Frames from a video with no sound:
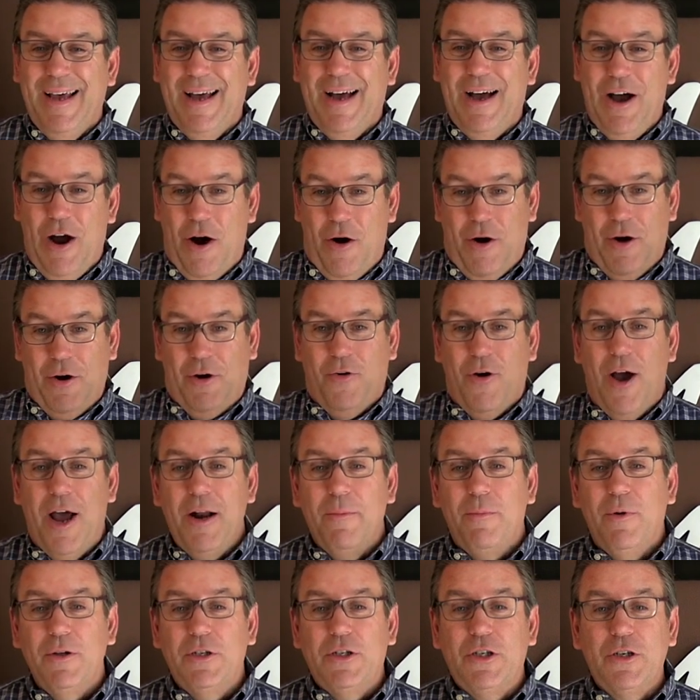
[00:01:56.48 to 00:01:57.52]
Our
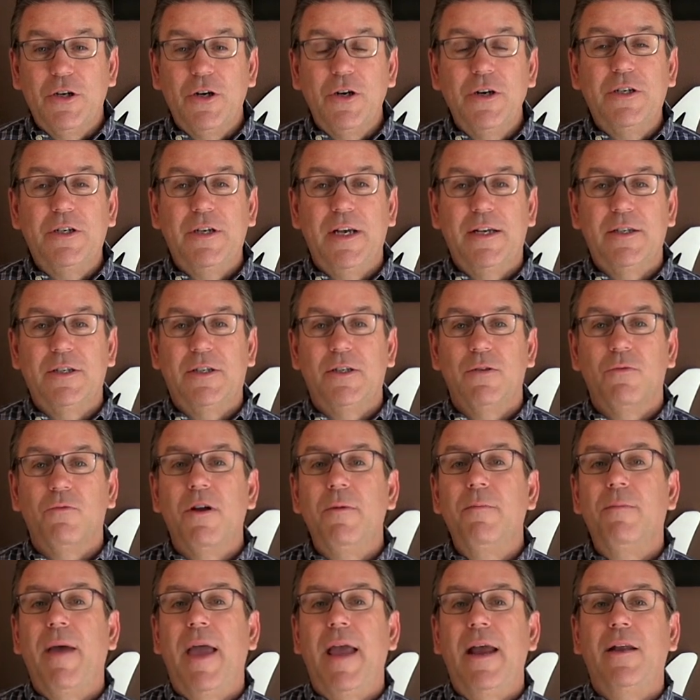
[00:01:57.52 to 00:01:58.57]
incredible church has
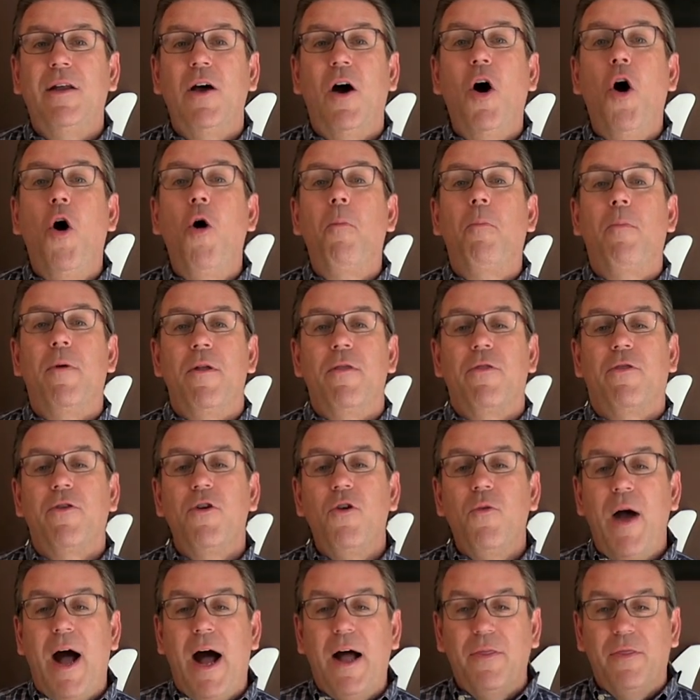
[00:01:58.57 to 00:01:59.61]
remained open
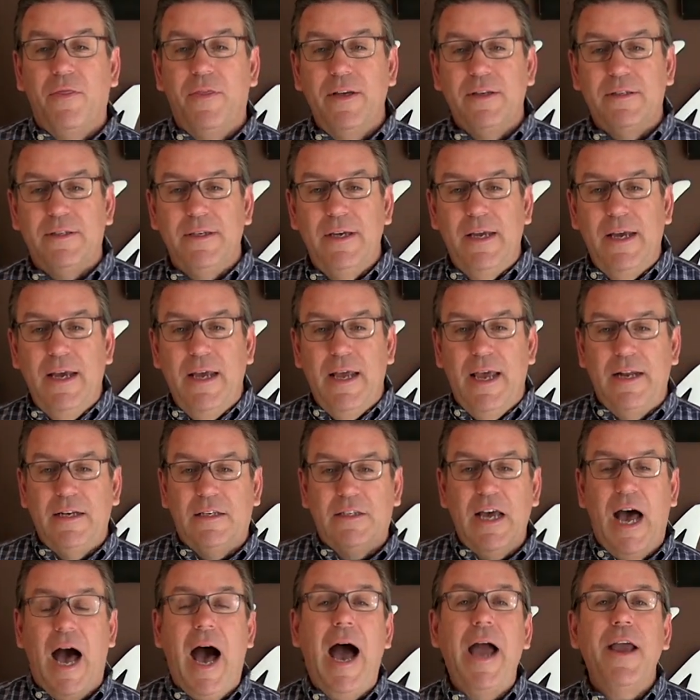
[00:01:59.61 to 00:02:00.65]
throughout this
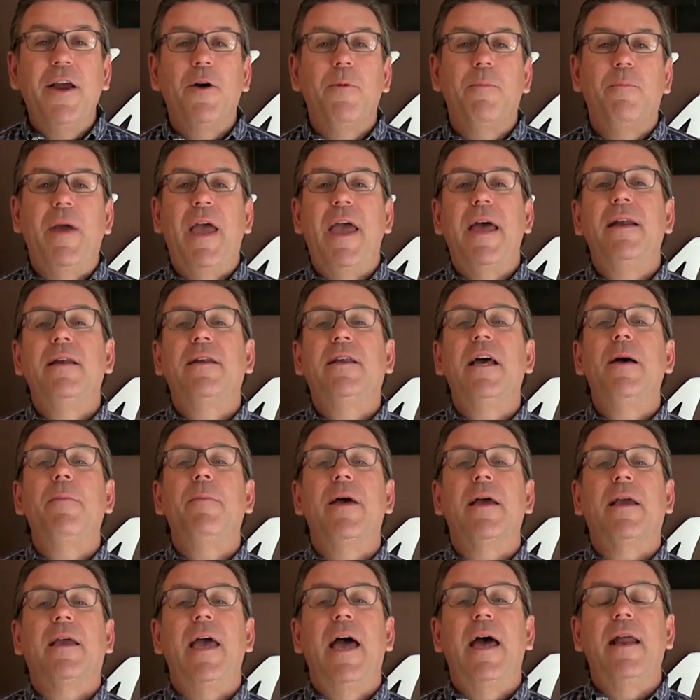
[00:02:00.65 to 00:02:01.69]
entire
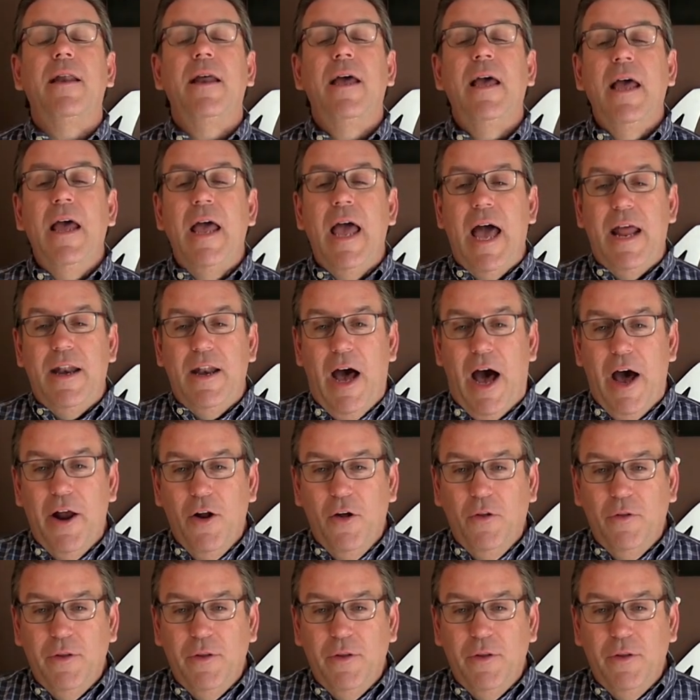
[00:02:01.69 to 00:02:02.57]
pandemic, and not